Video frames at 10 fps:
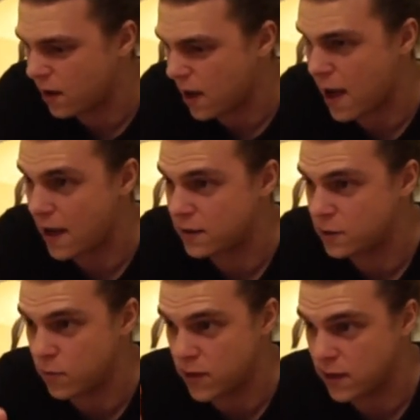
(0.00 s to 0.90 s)
And
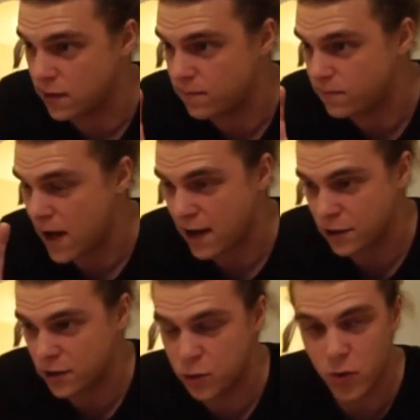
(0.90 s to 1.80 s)
we're
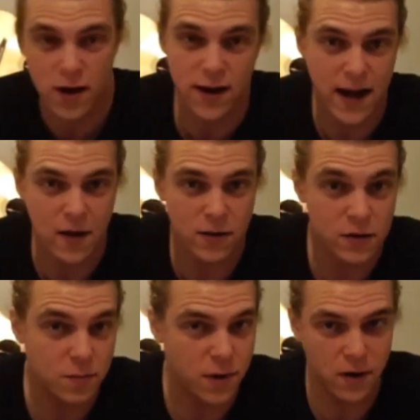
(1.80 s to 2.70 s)
actually trialing out a
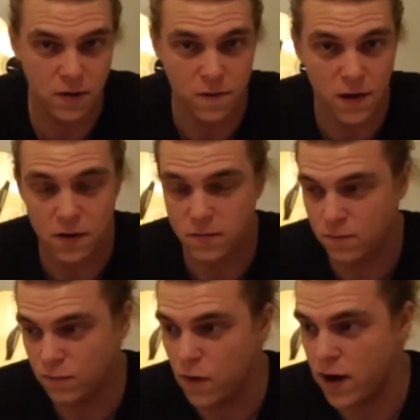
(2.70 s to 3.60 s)
new microphone
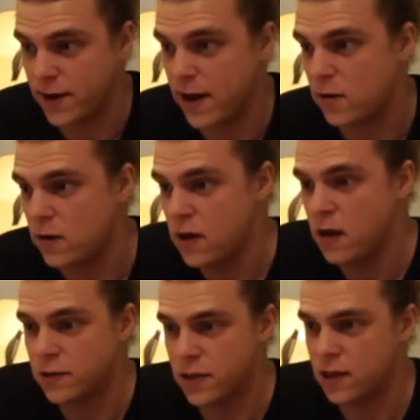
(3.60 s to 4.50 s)
right now.
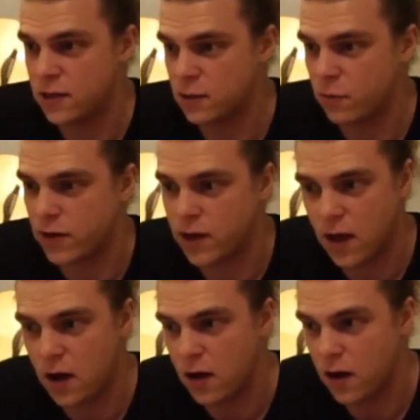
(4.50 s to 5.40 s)
So this is one of the
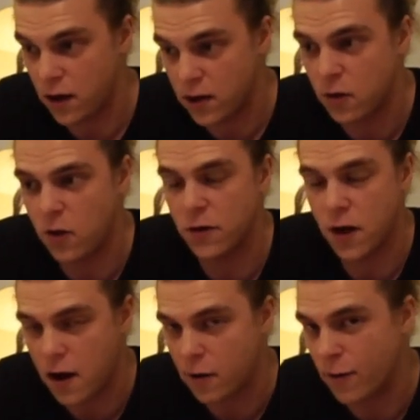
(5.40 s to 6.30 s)
Icon
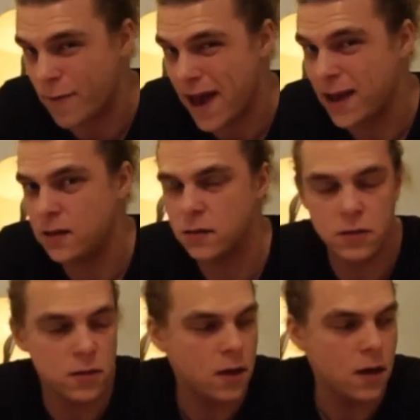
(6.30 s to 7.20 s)

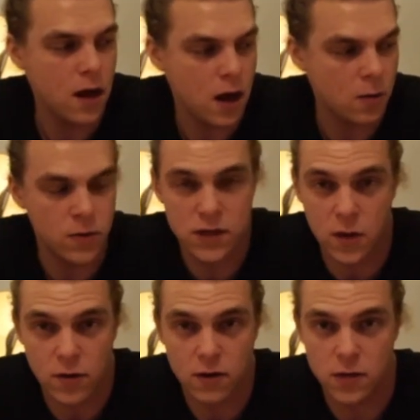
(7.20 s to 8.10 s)
RM8s. We
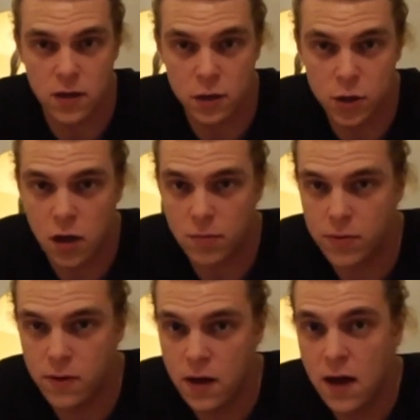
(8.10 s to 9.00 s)
sell those in the shop.
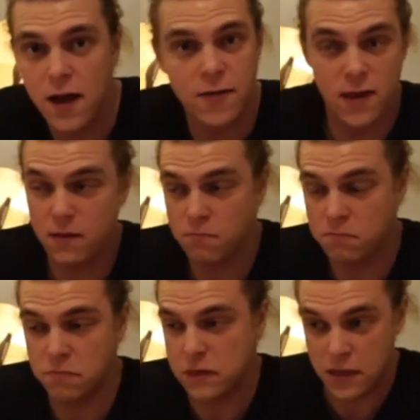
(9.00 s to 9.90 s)

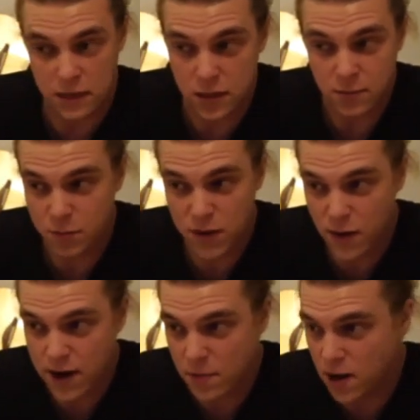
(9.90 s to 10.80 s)
They seem to be
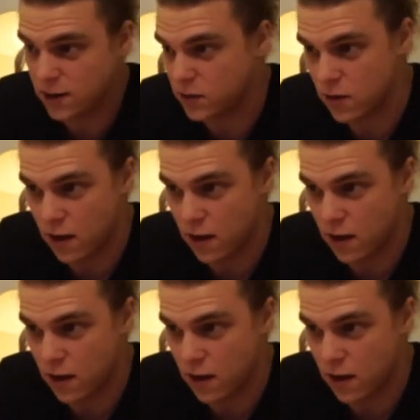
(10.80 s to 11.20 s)
great mics.